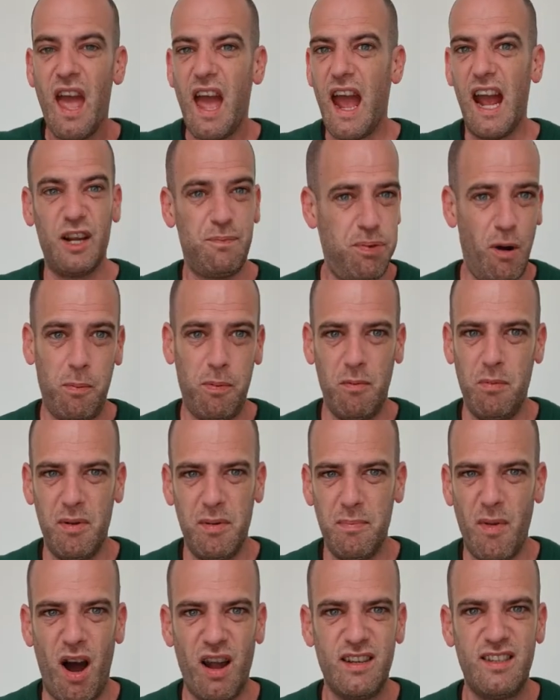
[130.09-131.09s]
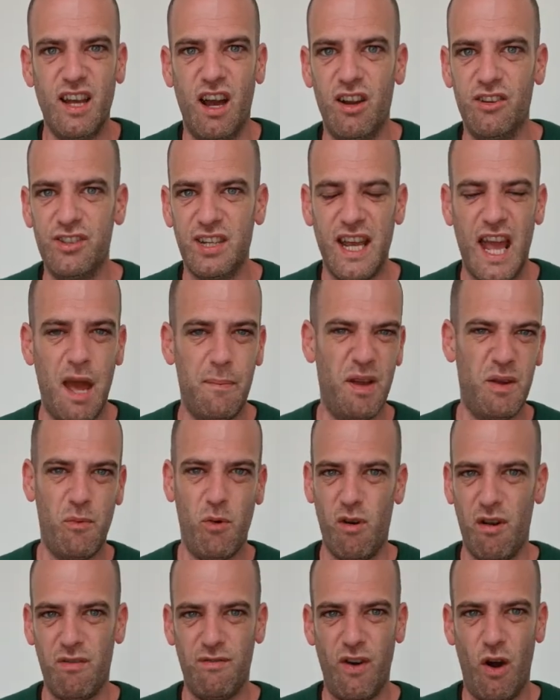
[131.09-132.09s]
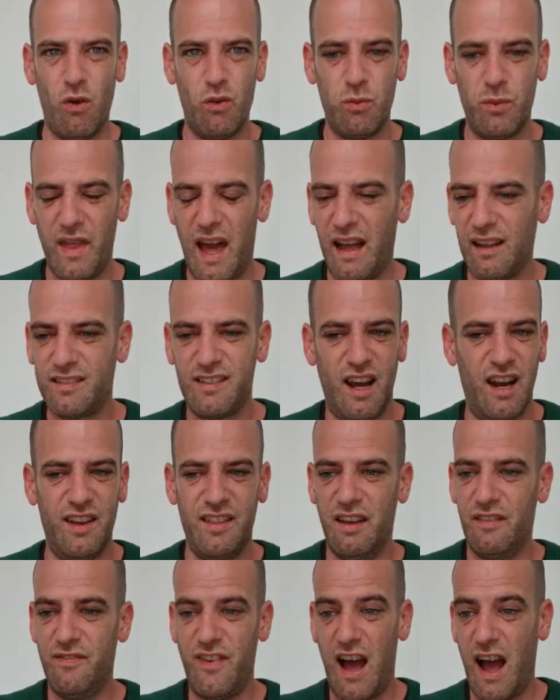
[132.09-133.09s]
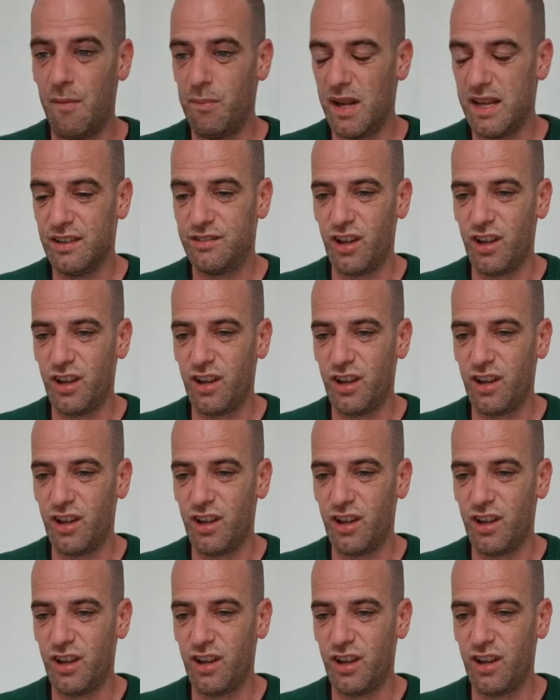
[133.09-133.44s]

it's probably my turn to get a bit more involved with that side of their family.